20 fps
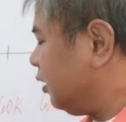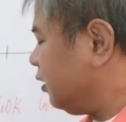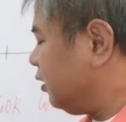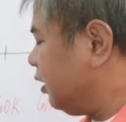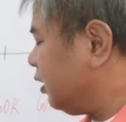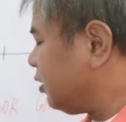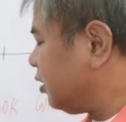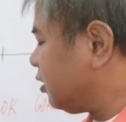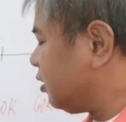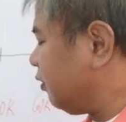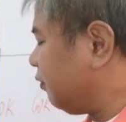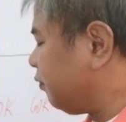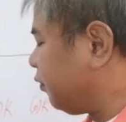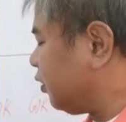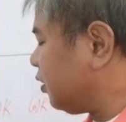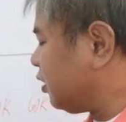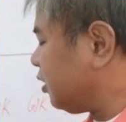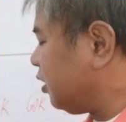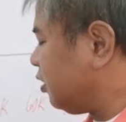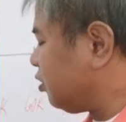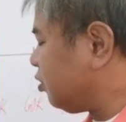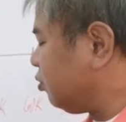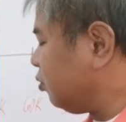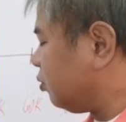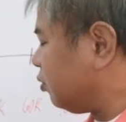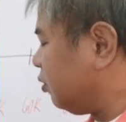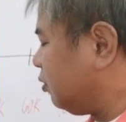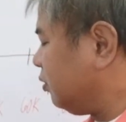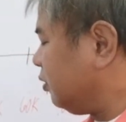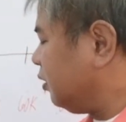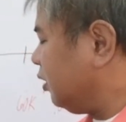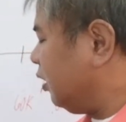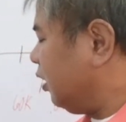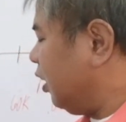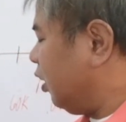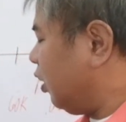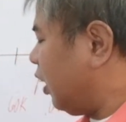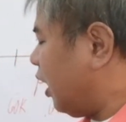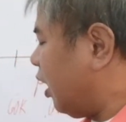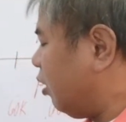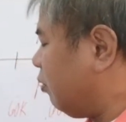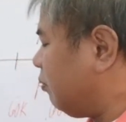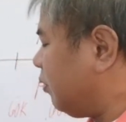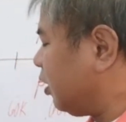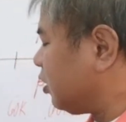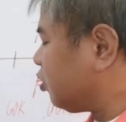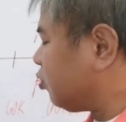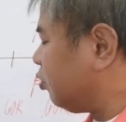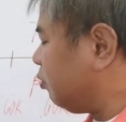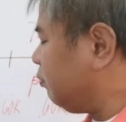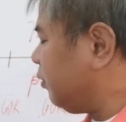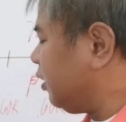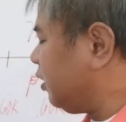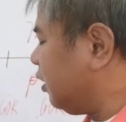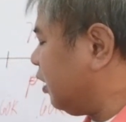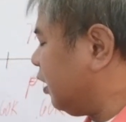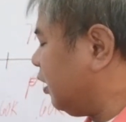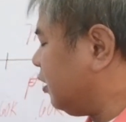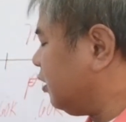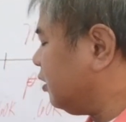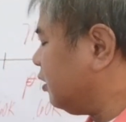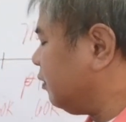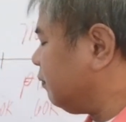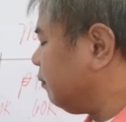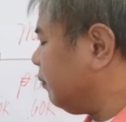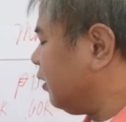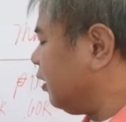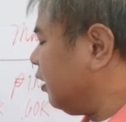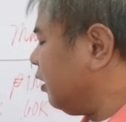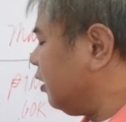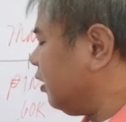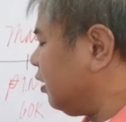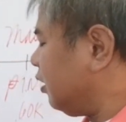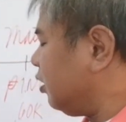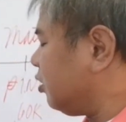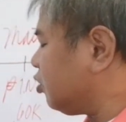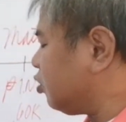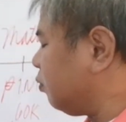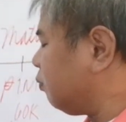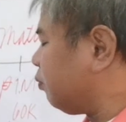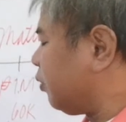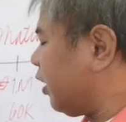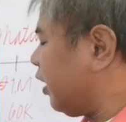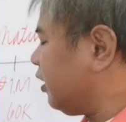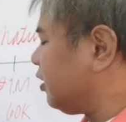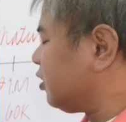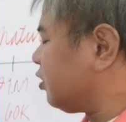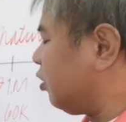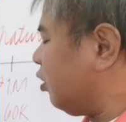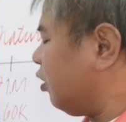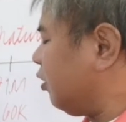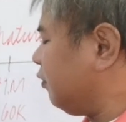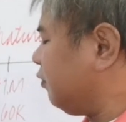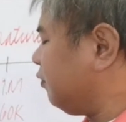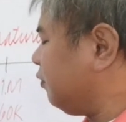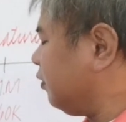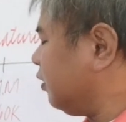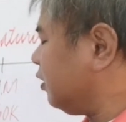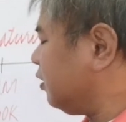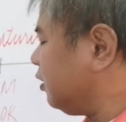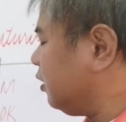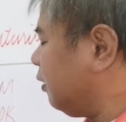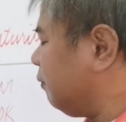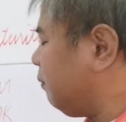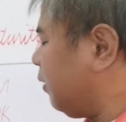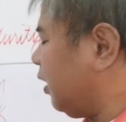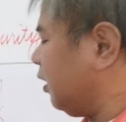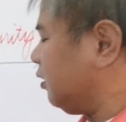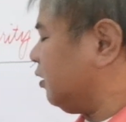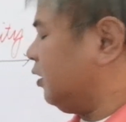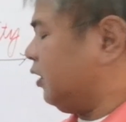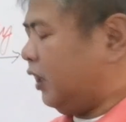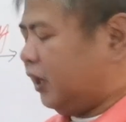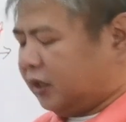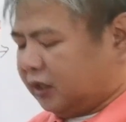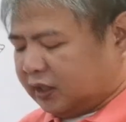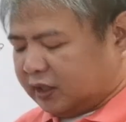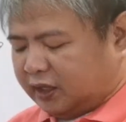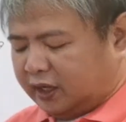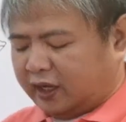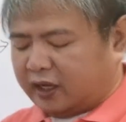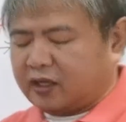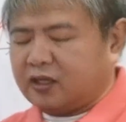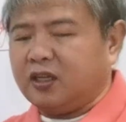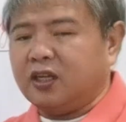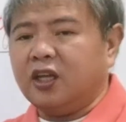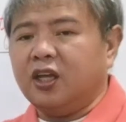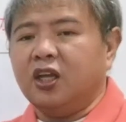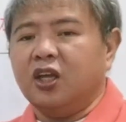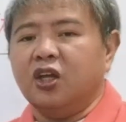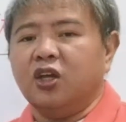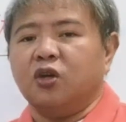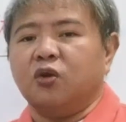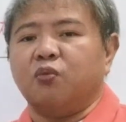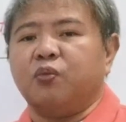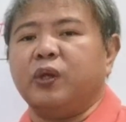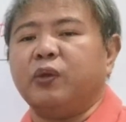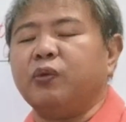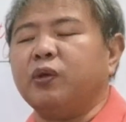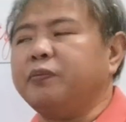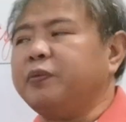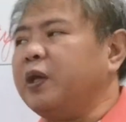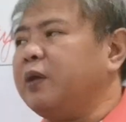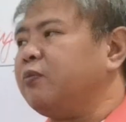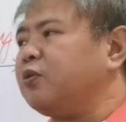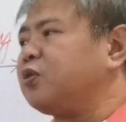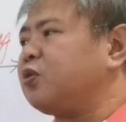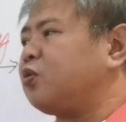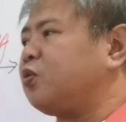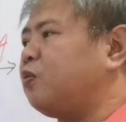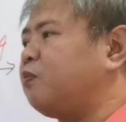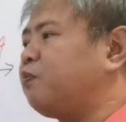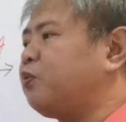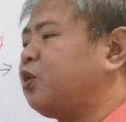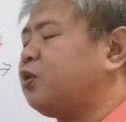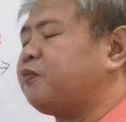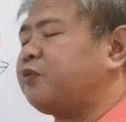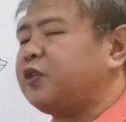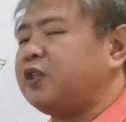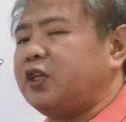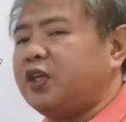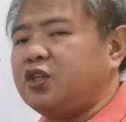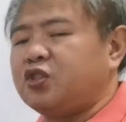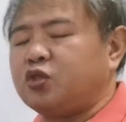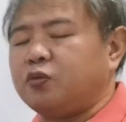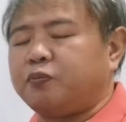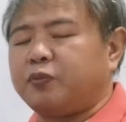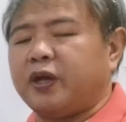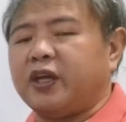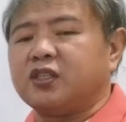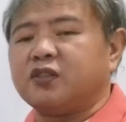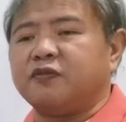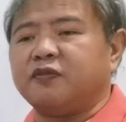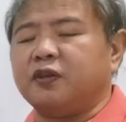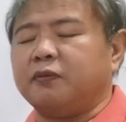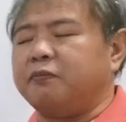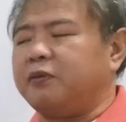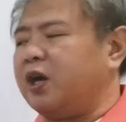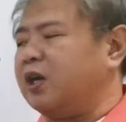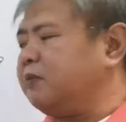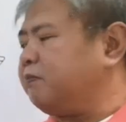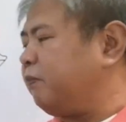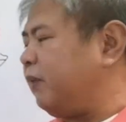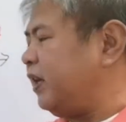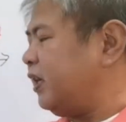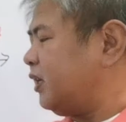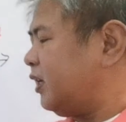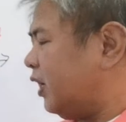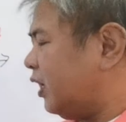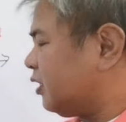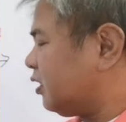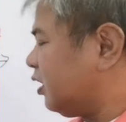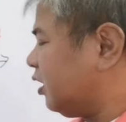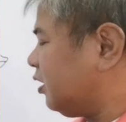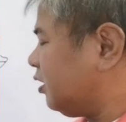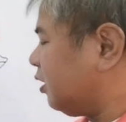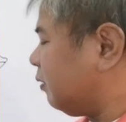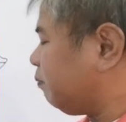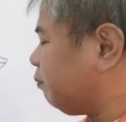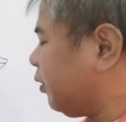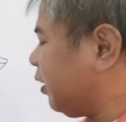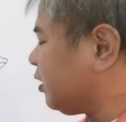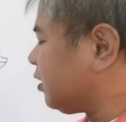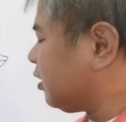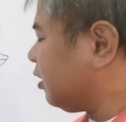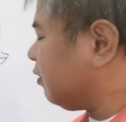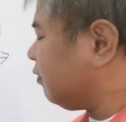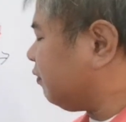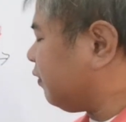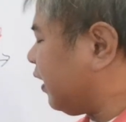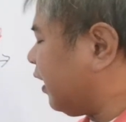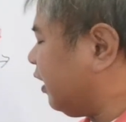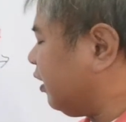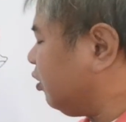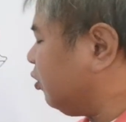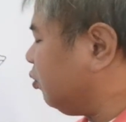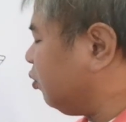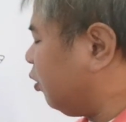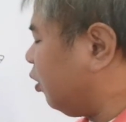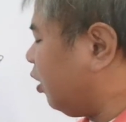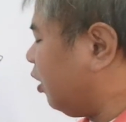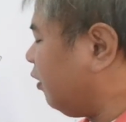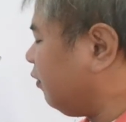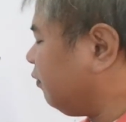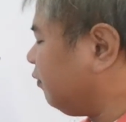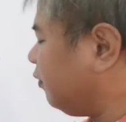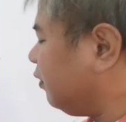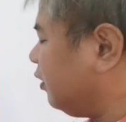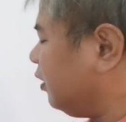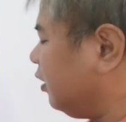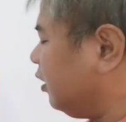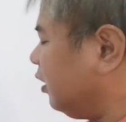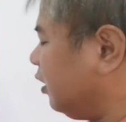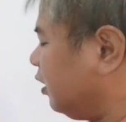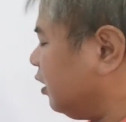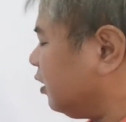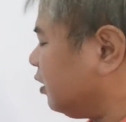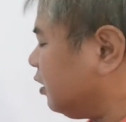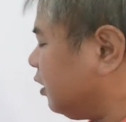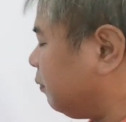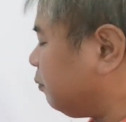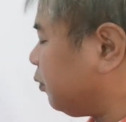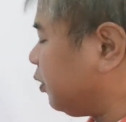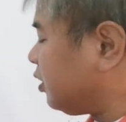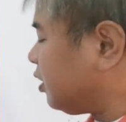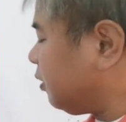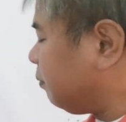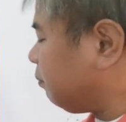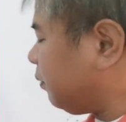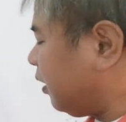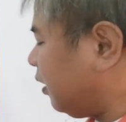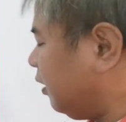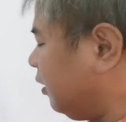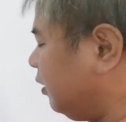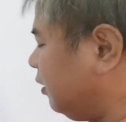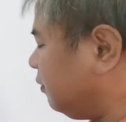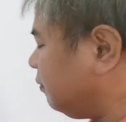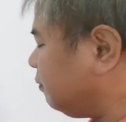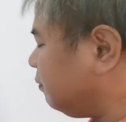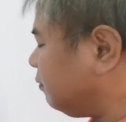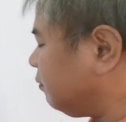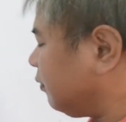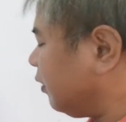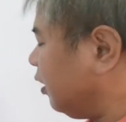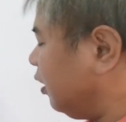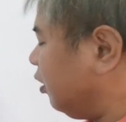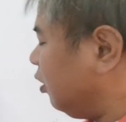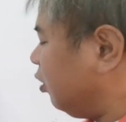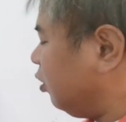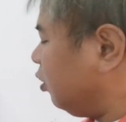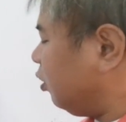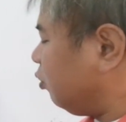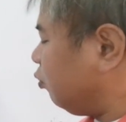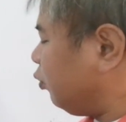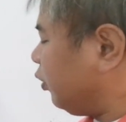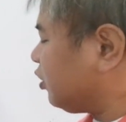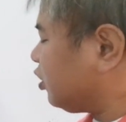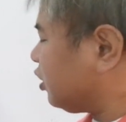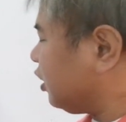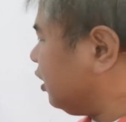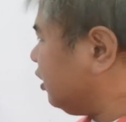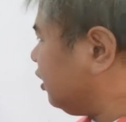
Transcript: This is the first issue, no? How much will be the issue price of the bond? And again, we will be able to compute for the issue price of the bond by getting the present value of the principal, which